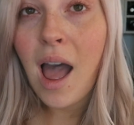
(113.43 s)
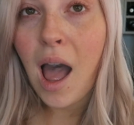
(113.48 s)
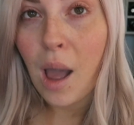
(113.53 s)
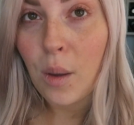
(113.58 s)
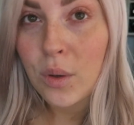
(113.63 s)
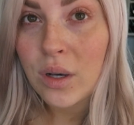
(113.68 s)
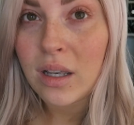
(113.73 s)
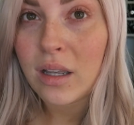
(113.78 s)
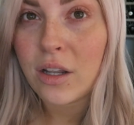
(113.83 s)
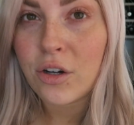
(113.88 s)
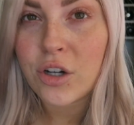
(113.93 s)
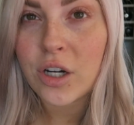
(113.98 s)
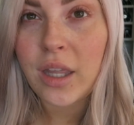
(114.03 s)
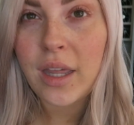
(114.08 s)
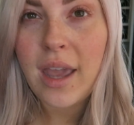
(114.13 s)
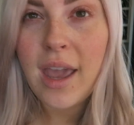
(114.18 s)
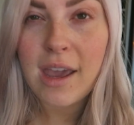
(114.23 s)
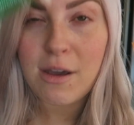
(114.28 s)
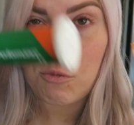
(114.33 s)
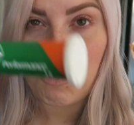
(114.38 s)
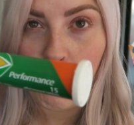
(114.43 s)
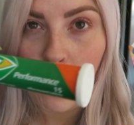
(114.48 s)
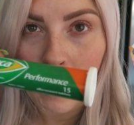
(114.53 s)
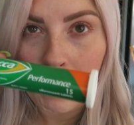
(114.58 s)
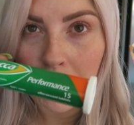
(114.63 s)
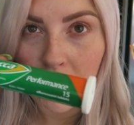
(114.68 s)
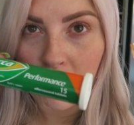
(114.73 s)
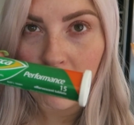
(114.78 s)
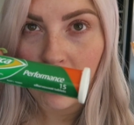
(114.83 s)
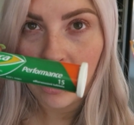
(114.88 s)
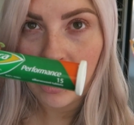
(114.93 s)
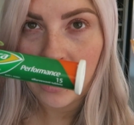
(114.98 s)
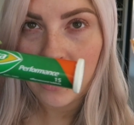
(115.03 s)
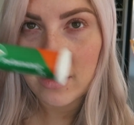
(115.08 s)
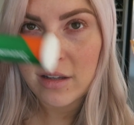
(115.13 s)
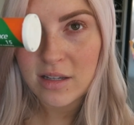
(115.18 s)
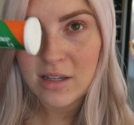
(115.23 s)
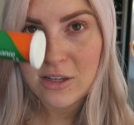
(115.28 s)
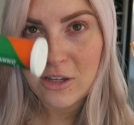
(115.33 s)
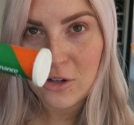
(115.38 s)
I would literally have one Berocca
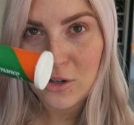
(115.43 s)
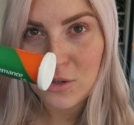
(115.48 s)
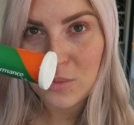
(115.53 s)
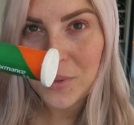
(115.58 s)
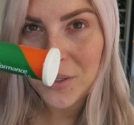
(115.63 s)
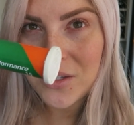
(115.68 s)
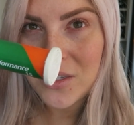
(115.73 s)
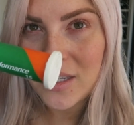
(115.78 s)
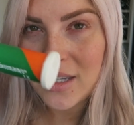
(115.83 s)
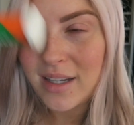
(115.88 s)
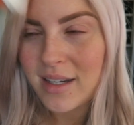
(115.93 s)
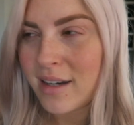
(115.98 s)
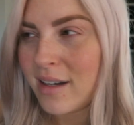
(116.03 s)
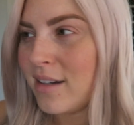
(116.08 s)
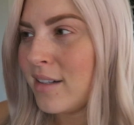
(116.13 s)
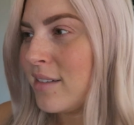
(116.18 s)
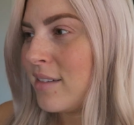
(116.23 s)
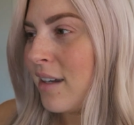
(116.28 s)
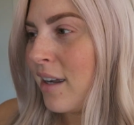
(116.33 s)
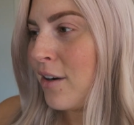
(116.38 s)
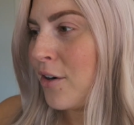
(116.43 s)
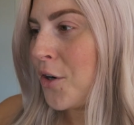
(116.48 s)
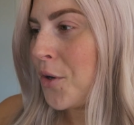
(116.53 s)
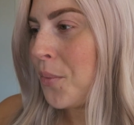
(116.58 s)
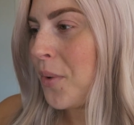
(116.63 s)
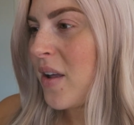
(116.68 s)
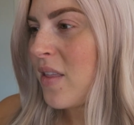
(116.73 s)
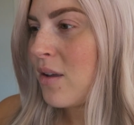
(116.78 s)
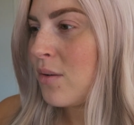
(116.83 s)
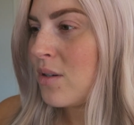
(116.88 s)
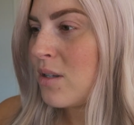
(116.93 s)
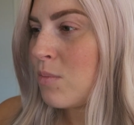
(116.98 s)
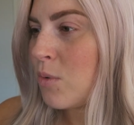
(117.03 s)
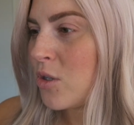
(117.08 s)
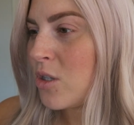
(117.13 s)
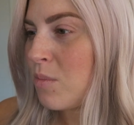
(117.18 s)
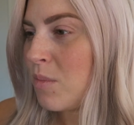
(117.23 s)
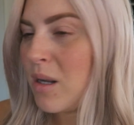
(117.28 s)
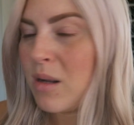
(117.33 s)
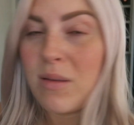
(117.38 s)
this is not sponsored I don't know why they would
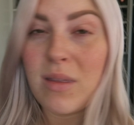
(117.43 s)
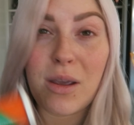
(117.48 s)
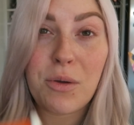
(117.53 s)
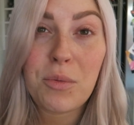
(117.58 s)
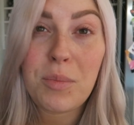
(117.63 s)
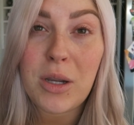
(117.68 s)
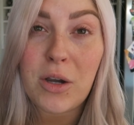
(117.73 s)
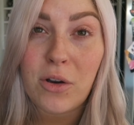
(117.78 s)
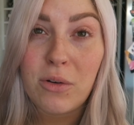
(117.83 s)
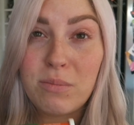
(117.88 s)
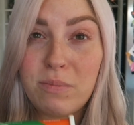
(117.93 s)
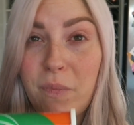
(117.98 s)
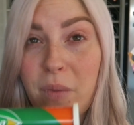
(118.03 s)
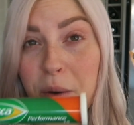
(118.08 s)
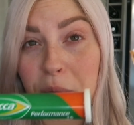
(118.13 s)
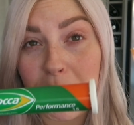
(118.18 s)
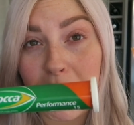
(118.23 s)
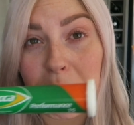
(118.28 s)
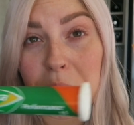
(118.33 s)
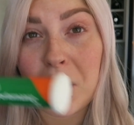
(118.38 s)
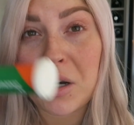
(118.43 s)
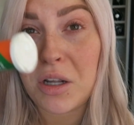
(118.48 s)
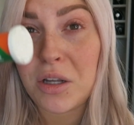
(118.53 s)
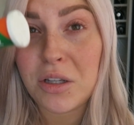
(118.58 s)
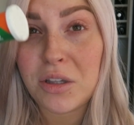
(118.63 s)
sponsor me they would be that would be pretty